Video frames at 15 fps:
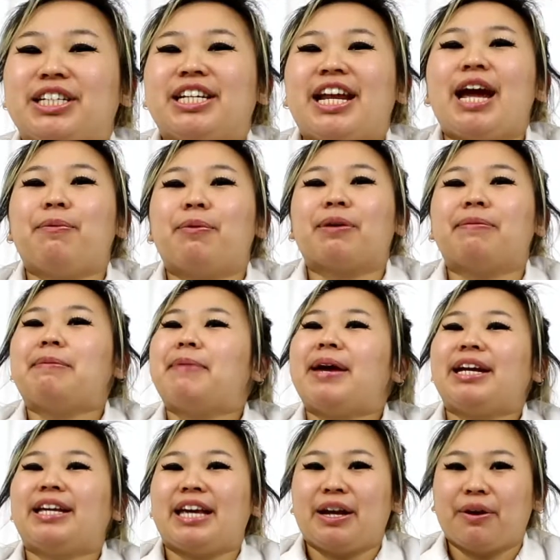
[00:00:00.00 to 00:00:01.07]
Today we're gonna be
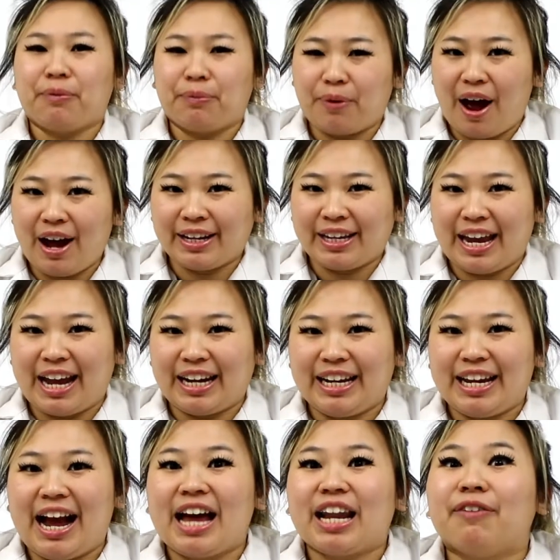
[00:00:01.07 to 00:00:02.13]
making rock candy out